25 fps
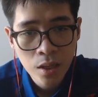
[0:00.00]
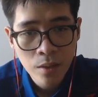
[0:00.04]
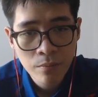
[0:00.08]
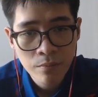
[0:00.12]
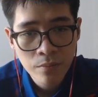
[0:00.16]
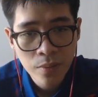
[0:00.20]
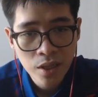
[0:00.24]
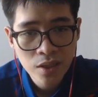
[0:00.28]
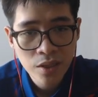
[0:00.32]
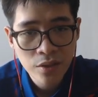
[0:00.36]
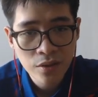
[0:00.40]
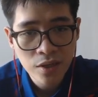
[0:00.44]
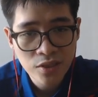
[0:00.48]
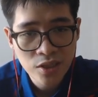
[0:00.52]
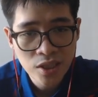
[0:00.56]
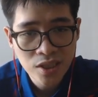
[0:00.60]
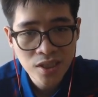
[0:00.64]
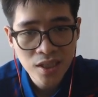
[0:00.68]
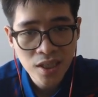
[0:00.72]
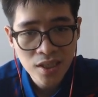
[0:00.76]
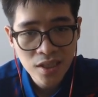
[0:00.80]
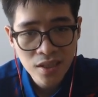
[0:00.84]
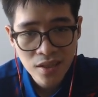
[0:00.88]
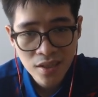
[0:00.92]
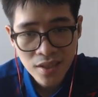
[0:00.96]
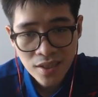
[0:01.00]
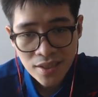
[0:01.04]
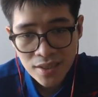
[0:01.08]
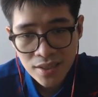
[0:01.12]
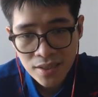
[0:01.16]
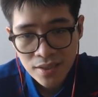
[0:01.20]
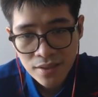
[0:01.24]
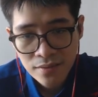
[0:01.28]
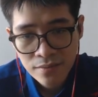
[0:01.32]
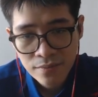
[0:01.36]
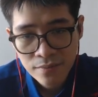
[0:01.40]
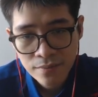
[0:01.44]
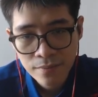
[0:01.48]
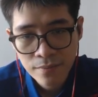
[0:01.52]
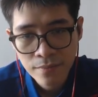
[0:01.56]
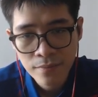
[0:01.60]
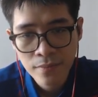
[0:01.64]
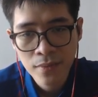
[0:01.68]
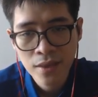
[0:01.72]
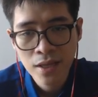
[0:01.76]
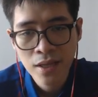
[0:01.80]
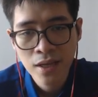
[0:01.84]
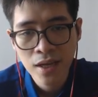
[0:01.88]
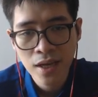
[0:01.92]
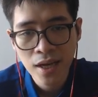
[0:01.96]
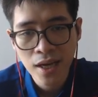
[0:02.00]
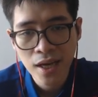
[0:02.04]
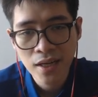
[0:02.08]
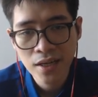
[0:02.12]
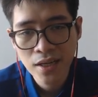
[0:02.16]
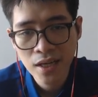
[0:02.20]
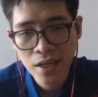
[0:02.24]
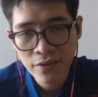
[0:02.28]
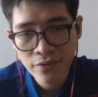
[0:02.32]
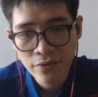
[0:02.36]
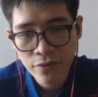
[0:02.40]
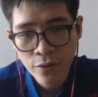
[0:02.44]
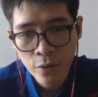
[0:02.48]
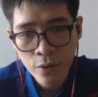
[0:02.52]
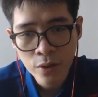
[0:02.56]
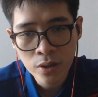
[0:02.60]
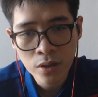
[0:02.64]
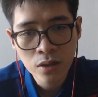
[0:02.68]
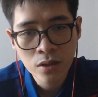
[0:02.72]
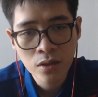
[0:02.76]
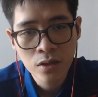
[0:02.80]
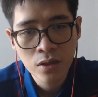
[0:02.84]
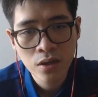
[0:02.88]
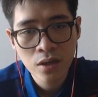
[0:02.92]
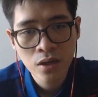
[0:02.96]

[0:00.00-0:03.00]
But you can just take this, and d4,